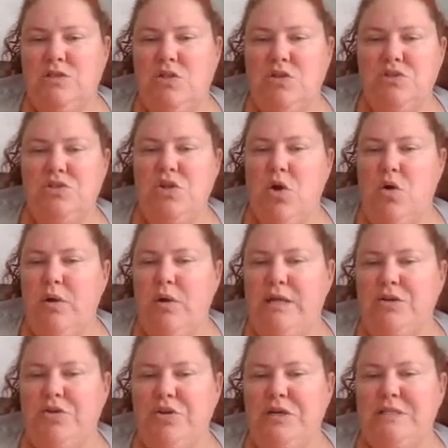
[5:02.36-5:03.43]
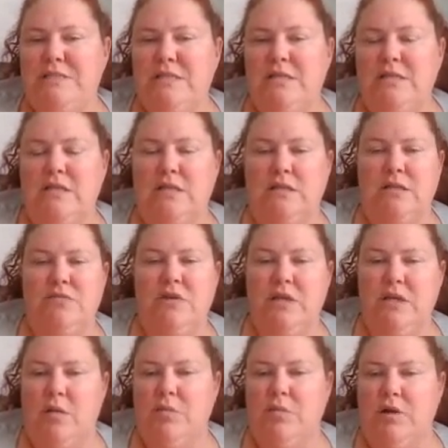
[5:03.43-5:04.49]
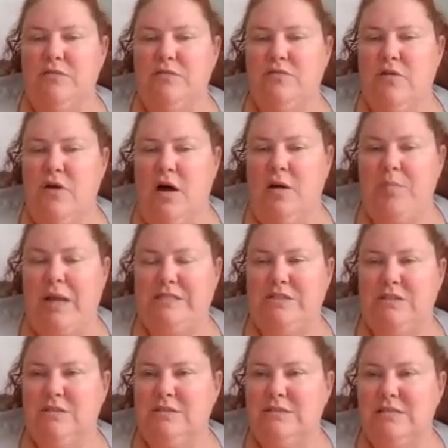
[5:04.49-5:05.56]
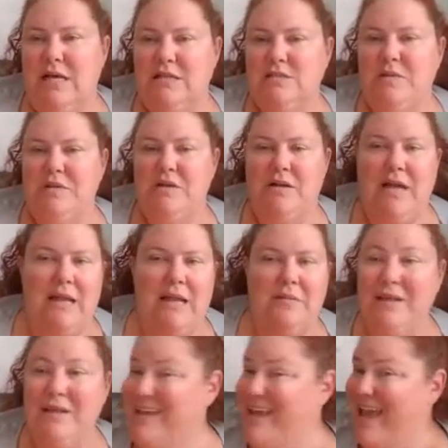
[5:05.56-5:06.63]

So there's no increase in the living number of uh, bacterial cells, but they're kind of like,